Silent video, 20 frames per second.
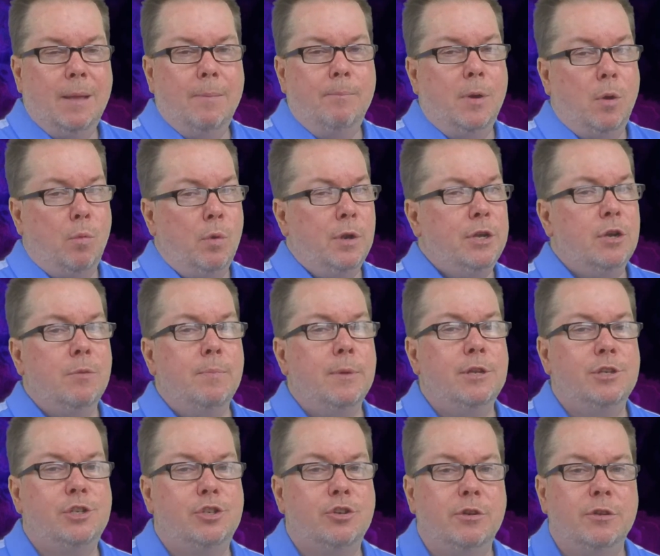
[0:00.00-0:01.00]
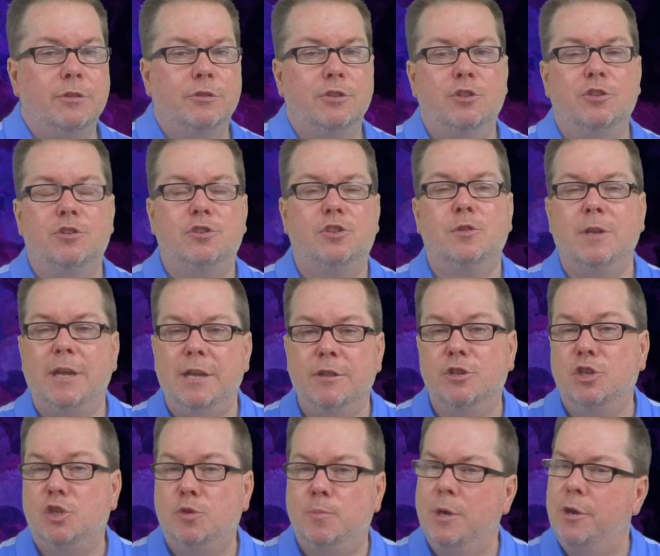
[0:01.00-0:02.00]
But when you're ministering this in
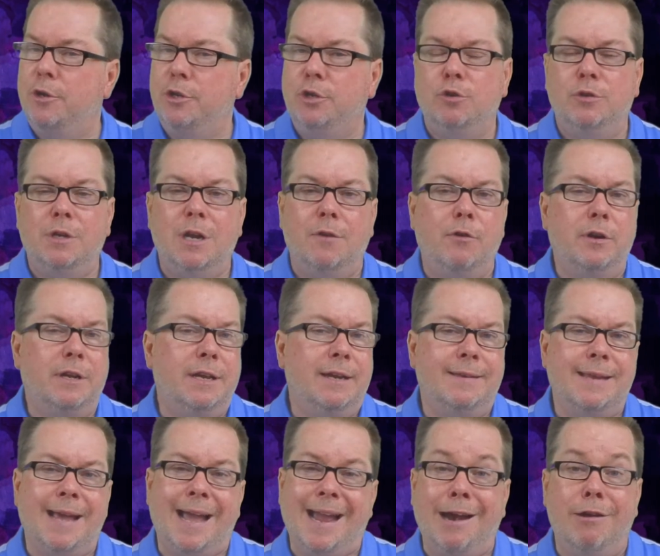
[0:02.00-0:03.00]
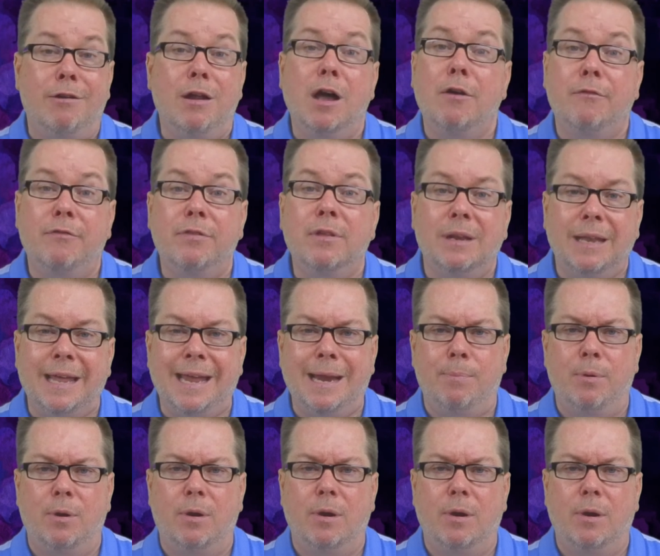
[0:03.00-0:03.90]
the Spirit, you'll never get tired of the labor